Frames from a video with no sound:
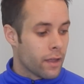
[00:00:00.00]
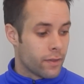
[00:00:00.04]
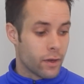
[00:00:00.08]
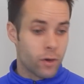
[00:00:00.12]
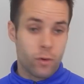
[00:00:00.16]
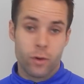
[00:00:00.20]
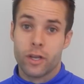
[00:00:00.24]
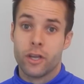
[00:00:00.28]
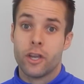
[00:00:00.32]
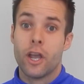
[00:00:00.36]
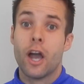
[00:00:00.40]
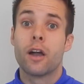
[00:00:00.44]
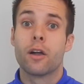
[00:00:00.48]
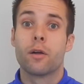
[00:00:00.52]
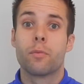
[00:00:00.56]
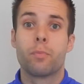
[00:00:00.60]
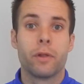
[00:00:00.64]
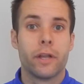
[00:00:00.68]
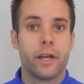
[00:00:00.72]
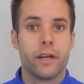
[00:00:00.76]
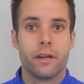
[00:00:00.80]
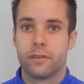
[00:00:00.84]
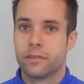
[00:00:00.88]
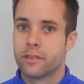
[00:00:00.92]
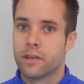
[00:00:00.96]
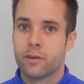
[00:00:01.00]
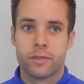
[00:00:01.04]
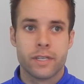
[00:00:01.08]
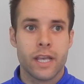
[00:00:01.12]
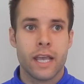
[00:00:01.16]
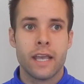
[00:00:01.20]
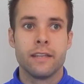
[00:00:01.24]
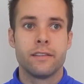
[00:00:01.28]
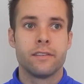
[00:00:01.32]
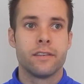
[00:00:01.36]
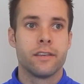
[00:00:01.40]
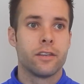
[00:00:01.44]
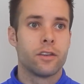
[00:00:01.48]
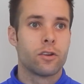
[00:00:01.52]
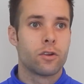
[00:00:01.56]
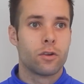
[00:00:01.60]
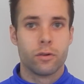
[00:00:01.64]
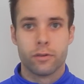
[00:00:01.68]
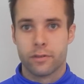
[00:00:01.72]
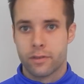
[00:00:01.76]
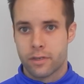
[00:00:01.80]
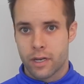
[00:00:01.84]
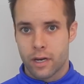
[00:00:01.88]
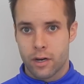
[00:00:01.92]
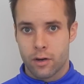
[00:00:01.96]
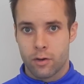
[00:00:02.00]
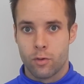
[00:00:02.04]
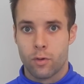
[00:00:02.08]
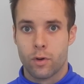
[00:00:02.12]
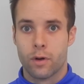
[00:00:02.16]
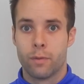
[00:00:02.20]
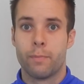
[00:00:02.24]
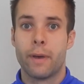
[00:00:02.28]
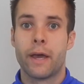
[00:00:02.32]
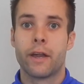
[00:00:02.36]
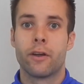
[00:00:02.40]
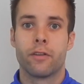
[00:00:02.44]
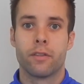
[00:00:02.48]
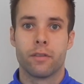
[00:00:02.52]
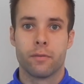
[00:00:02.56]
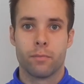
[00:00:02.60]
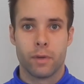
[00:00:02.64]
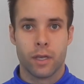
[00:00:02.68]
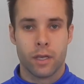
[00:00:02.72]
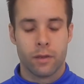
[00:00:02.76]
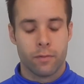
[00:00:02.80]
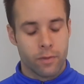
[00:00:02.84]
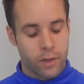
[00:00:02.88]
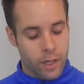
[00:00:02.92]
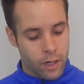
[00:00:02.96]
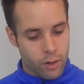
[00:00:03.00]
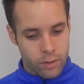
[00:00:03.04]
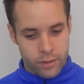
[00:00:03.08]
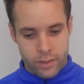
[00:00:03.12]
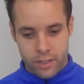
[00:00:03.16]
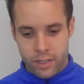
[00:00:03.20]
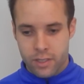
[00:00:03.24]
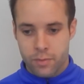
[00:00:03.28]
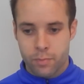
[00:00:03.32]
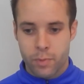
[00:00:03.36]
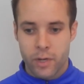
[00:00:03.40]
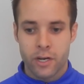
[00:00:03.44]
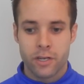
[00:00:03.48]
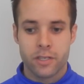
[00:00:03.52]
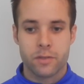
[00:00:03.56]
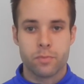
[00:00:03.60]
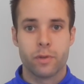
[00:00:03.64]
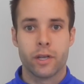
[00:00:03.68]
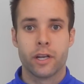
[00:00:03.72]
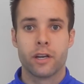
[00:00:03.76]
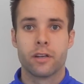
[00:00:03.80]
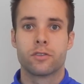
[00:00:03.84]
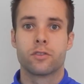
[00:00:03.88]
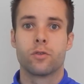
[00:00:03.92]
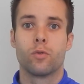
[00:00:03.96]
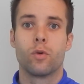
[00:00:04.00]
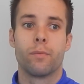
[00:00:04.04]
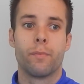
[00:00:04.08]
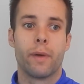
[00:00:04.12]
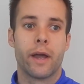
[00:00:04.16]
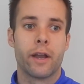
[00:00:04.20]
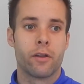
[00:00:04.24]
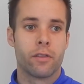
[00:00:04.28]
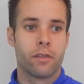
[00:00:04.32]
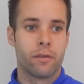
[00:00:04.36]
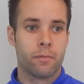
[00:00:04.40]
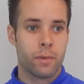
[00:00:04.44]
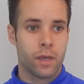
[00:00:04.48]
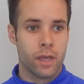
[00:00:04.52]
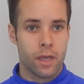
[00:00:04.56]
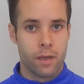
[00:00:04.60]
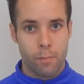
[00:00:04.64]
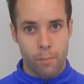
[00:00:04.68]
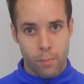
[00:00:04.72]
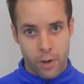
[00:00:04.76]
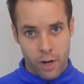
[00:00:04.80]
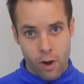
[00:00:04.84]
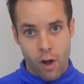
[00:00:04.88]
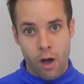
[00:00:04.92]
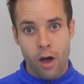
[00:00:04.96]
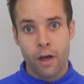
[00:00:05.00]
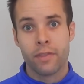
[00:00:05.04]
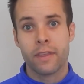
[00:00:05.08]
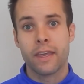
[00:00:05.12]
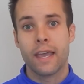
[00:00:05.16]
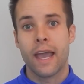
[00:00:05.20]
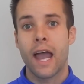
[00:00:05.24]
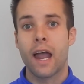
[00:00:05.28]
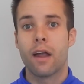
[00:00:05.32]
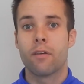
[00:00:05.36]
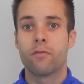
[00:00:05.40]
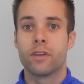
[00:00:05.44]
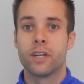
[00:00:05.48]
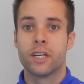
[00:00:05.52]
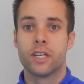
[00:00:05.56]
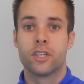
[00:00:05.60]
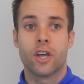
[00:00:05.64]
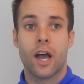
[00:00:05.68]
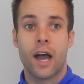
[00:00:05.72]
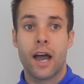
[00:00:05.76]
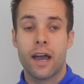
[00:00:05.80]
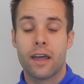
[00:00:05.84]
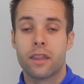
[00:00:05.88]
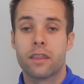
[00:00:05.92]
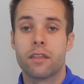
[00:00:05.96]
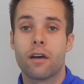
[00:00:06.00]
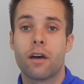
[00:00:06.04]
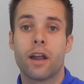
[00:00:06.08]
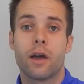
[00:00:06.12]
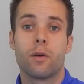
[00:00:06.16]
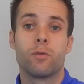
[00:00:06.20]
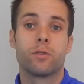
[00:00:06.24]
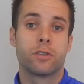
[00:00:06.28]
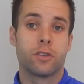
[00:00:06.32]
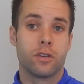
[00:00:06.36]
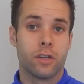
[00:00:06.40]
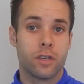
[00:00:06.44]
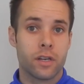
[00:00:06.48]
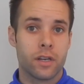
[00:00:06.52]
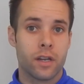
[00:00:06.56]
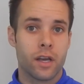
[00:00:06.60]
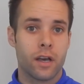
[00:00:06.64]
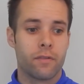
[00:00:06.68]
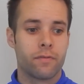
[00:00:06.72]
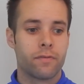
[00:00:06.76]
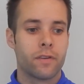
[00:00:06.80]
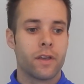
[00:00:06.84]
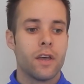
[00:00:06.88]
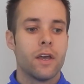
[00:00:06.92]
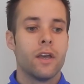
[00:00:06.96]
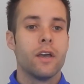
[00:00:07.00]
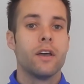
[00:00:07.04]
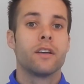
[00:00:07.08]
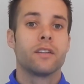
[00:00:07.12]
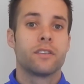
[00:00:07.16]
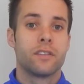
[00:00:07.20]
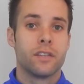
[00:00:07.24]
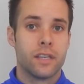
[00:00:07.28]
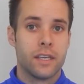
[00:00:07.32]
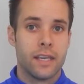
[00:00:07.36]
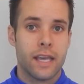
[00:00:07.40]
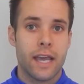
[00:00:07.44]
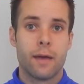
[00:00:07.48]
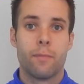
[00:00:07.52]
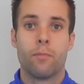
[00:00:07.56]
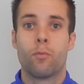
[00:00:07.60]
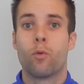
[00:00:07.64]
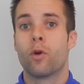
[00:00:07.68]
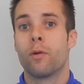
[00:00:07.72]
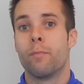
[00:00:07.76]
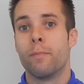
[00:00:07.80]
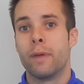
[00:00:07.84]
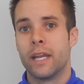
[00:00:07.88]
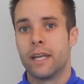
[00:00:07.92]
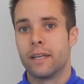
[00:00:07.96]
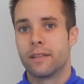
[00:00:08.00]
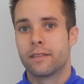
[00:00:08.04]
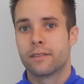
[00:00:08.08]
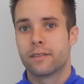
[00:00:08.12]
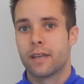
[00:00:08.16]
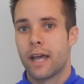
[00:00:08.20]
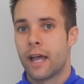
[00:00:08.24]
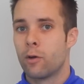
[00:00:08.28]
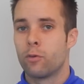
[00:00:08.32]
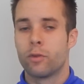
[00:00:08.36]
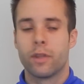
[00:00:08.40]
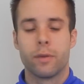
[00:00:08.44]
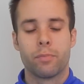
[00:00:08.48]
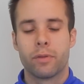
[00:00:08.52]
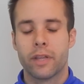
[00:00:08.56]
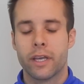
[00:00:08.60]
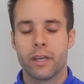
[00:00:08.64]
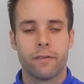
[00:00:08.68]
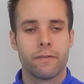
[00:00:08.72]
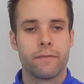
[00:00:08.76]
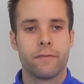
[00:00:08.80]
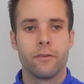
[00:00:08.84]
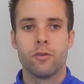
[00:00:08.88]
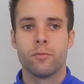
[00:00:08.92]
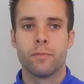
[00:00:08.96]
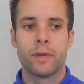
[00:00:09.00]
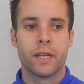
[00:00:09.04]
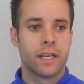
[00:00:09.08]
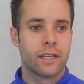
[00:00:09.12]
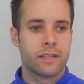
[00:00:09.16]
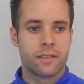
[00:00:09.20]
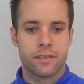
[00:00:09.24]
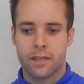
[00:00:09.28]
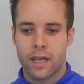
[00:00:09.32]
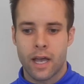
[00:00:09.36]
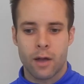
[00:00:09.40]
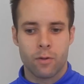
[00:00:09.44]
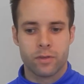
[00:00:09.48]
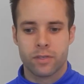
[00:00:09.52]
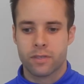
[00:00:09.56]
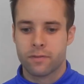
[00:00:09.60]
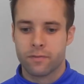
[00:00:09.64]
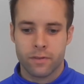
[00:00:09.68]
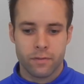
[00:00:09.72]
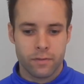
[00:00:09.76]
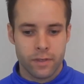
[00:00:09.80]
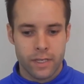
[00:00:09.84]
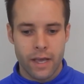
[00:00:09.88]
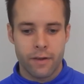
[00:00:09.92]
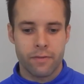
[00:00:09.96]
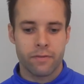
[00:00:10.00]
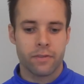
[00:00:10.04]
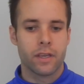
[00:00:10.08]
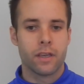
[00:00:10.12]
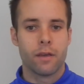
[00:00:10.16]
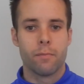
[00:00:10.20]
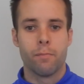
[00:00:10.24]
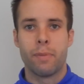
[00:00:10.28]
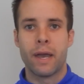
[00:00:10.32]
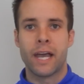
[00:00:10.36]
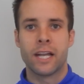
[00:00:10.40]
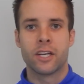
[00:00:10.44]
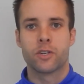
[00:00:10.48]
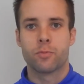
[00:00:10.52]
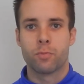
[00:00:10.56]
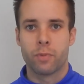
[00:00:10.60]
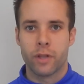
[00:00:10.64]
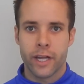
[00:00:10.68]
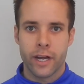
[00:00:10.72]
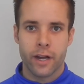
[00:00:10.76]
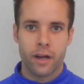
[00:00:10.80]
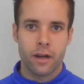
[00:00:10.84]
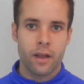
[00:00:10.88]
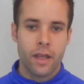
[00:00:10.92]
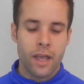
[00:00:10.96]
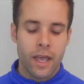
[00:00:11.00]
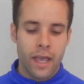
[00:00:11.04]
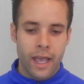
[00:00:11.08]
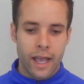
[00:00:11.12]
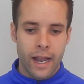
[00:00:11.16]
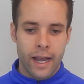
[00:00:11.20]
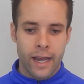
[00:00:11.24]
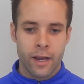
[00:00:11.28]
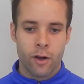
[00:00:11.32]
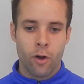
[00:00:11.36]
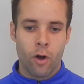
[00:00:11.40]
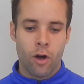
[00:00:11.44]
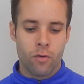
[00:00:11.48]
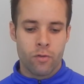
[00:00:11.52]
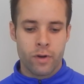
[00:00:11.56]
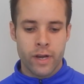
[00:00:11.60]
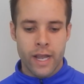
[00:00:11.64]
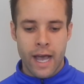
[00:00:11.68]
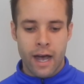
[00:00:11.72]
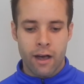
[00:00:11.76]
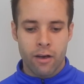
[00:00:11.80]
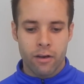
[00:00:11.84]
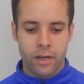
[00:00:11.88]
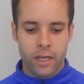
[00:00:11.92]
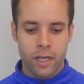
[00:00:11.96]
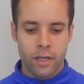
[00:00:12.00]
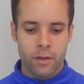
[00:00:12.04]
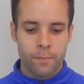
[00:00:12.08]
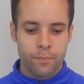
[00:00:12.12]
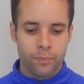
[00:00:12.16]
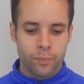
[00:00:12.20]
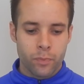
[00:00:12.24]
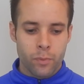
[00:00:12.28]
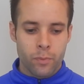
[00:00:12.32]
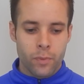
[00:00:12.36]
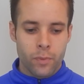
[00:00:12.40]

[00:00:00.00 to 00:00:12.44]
There were young players, there was 18-year-olds there who were better than me. There was experienced players who were better than me. But on the average, I thought I was good enough to get more minutes. I only played a few minutes. I was definitely a bench player. And in all reality,